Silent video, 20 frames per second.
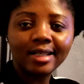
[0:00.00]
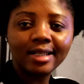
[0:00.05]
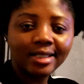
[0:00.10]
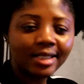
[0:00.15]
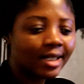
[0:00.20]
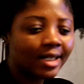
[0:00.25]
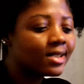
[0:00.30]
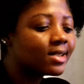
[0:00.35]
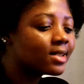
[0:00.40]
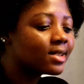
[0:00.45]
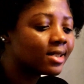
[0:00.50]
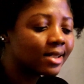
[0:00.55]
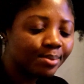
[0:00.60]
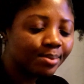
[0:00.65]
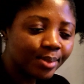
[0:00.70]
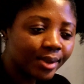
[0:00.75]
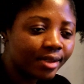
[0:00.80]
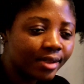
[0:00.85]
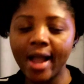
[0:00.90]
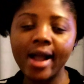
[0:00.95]
adana is
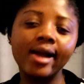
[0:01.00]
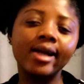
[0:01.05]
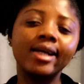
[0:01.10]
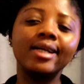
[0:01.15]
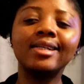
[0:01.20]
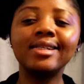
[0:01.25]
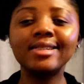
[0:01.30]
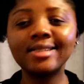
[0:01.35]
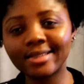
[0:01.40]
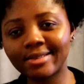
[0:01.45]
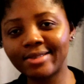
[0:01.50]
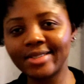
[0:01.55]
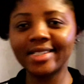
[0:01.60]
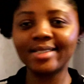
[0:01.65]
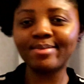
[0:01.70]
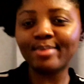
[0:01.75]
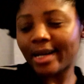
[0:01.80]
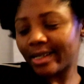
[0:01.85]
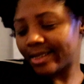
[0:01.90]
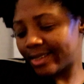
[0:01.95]
sleeping it's
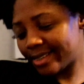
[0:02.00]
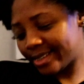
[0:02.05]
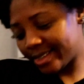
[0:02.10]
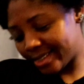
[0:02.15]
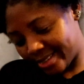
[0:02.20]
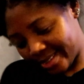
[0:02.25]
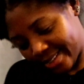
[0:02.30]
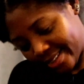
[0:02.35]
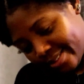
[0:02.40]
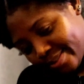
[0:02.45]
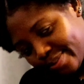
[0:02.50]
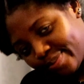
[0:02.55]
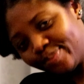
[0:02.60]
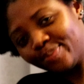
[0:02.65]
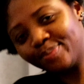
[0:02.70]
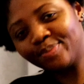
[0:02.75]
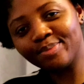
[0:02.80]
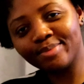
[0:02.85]
christmas season